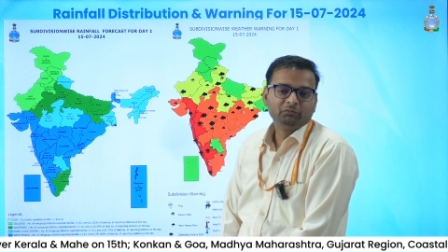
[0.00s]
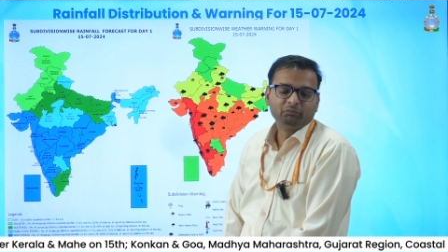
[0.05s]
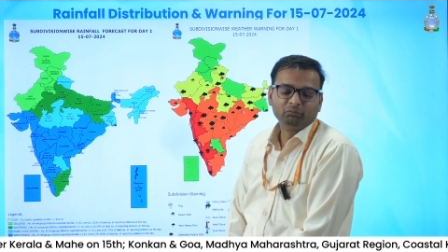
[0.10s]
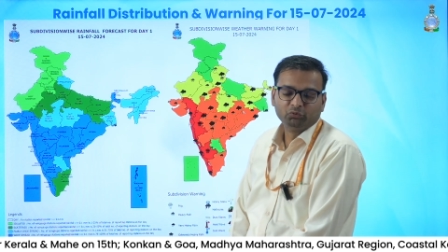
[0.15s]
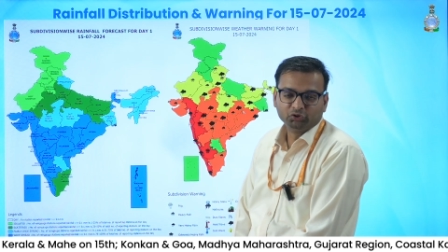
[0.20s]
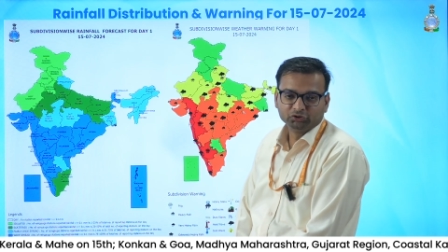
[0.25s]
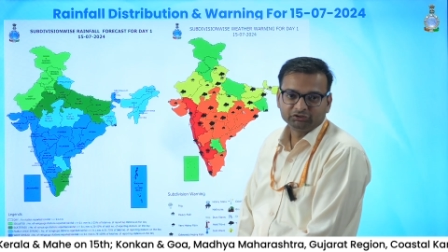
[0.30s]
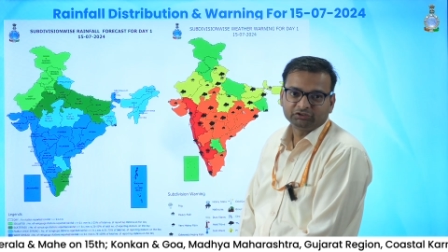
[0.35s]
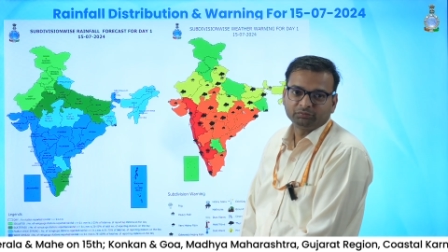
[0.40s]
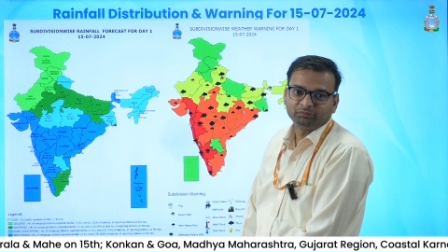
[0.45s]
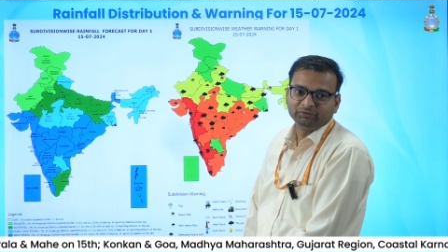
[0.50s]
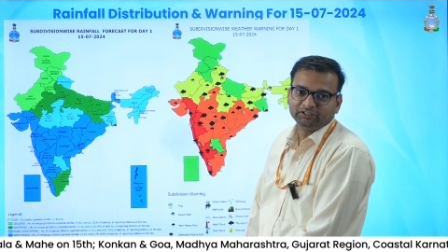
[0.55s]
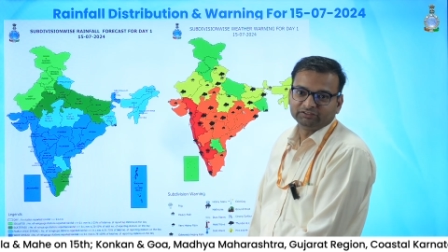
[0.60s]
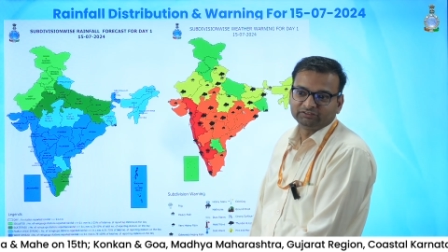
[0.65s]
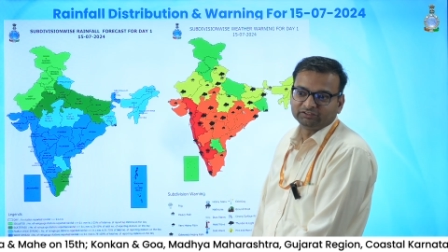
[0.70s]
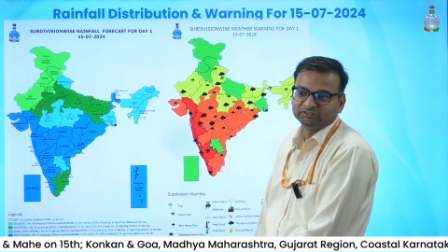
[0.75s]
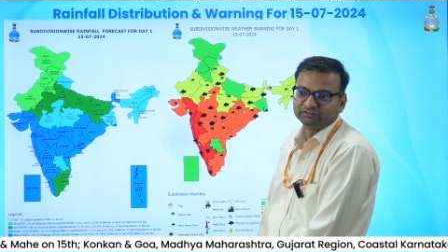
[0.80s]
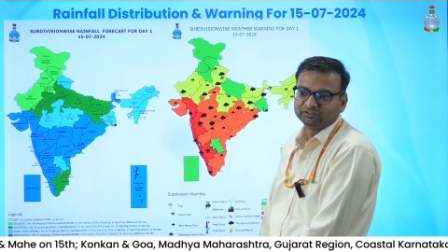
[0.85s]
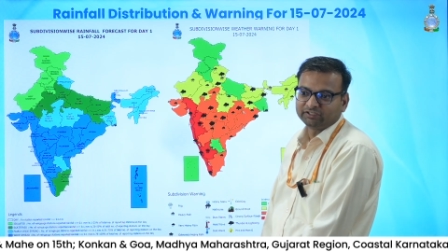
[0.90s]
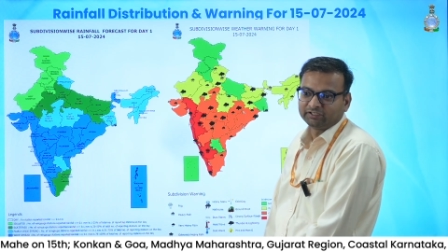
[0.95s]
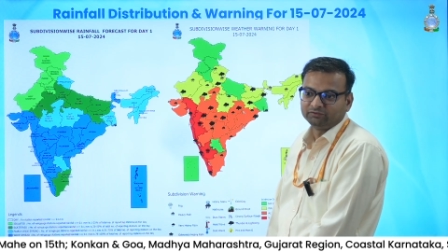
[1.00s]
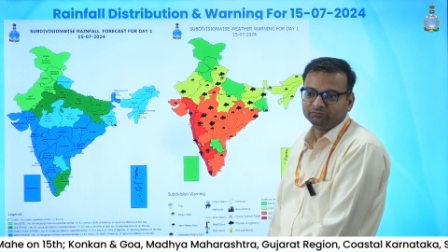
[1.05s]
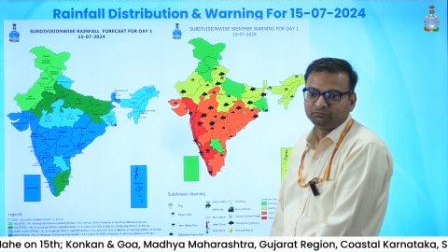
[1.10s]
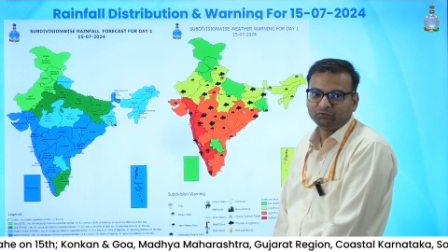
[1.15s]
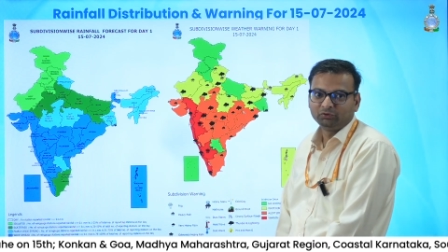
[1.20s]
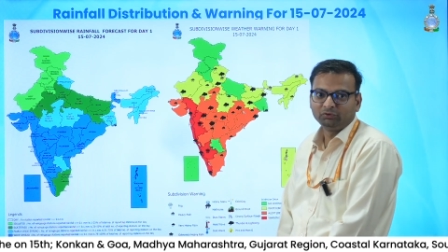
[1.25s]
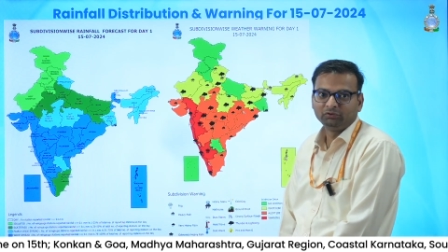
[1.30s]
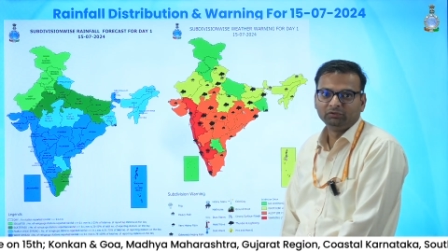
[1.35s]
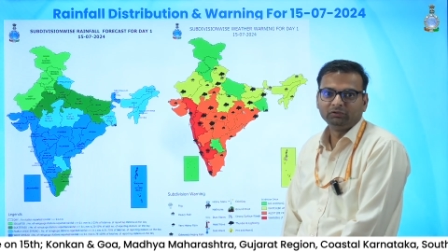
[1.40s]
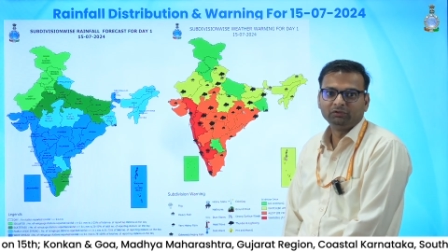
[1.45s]
most places
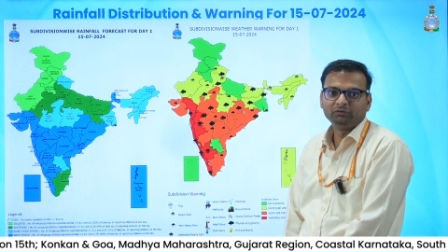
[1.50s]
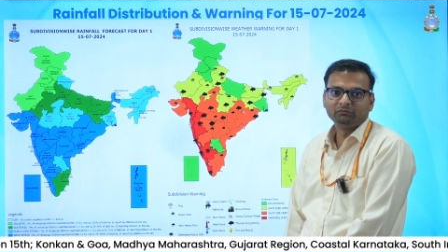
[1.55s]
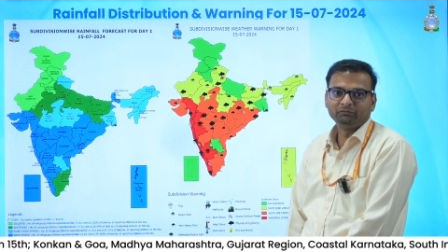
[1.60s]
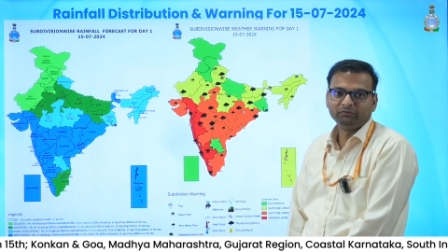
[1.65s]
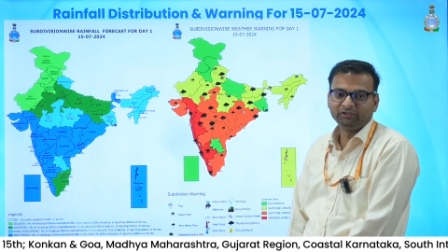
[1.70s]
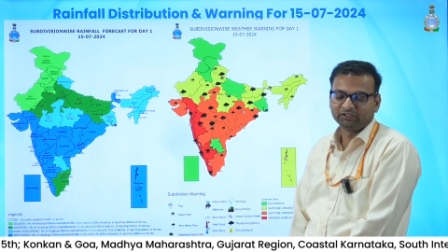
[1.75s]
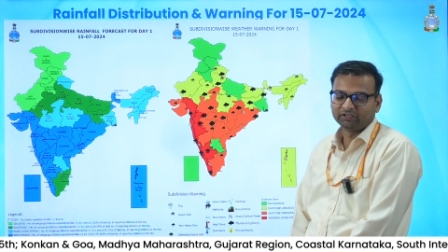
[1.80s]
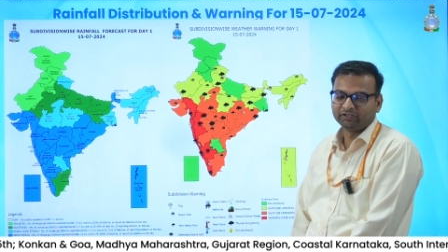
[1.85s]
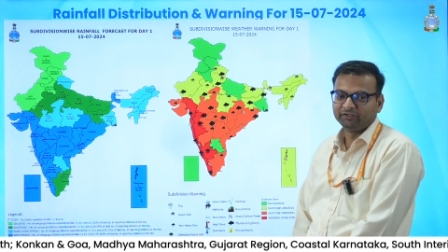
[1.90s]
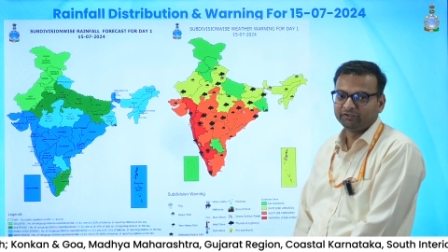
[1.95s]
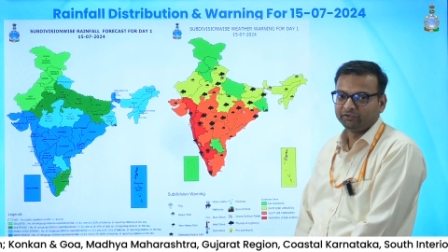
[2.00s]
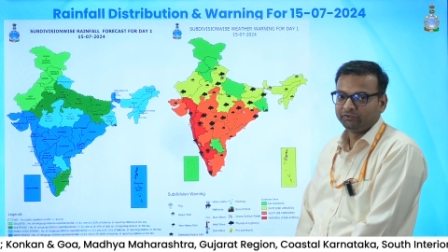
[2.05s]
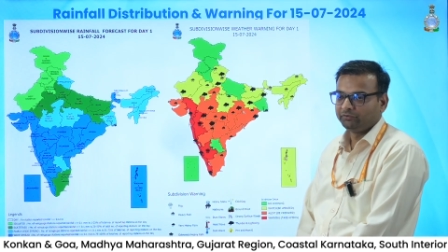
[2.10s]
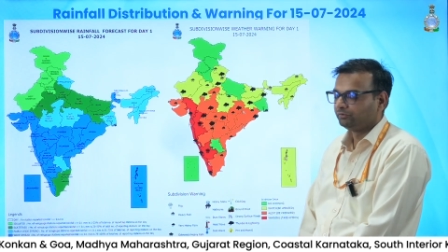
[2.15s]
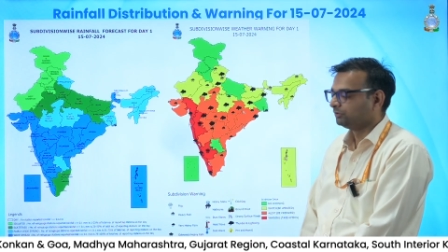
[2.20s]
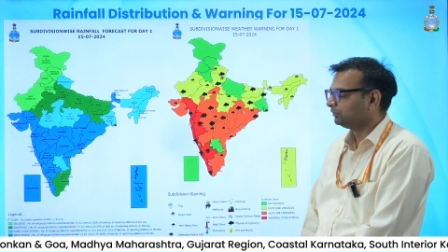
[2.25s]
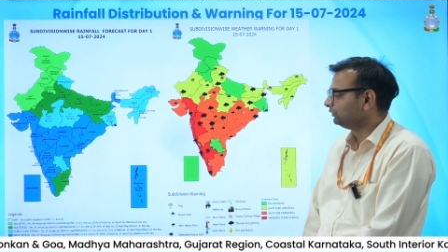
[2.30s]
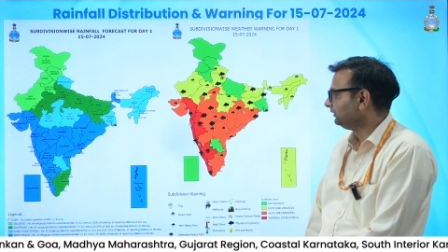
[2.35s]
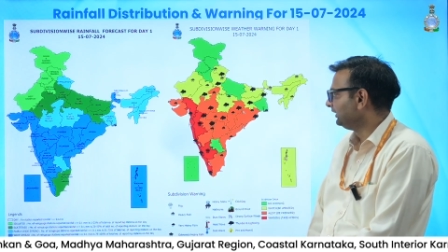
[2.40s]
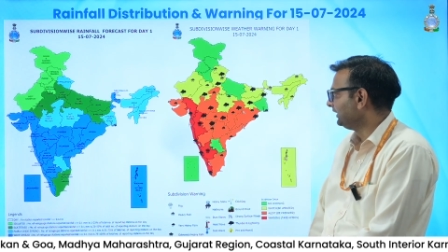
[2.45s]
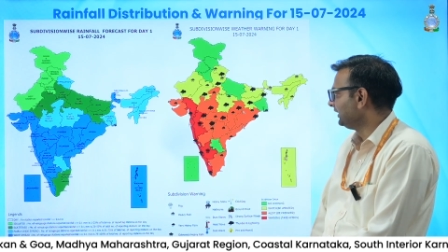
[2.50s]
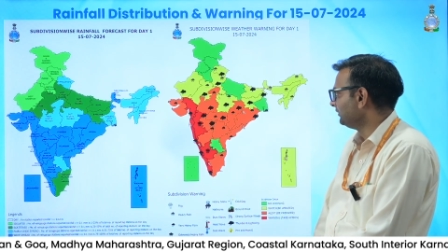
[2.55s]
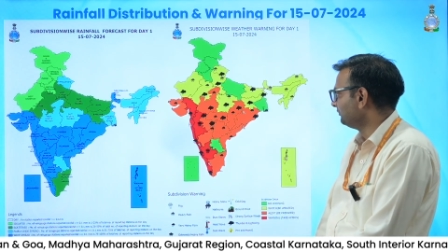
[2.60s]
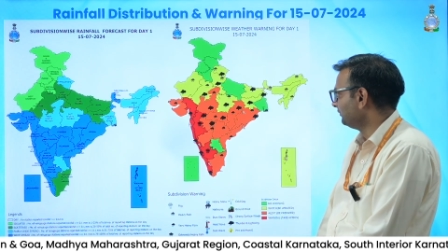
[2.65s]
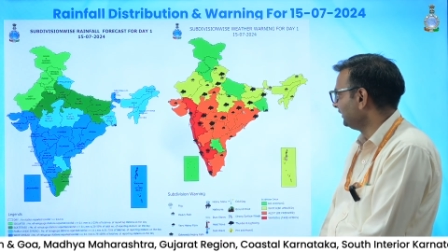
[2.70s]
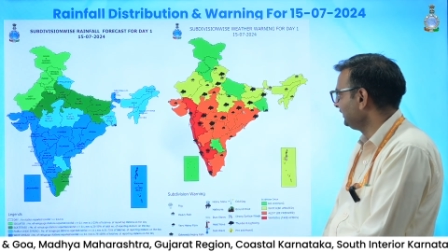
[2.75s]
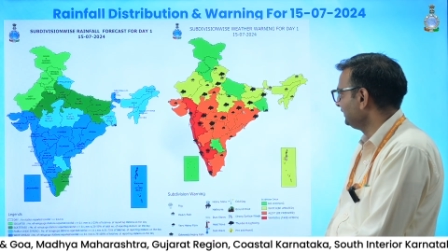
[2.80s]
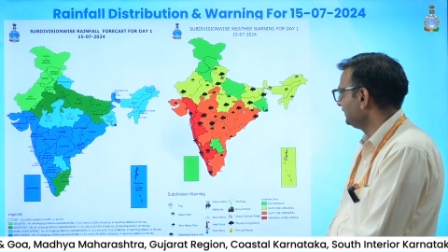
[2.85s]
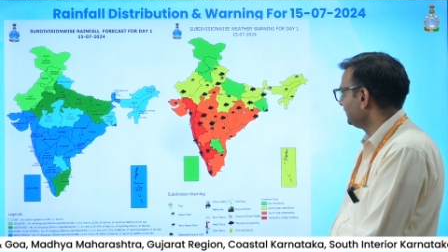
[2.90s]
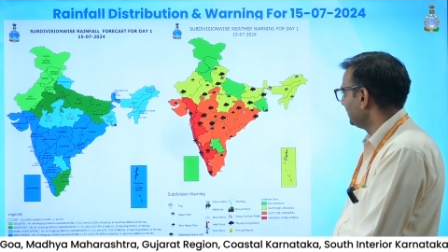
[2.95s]
rainfall will continue on day one.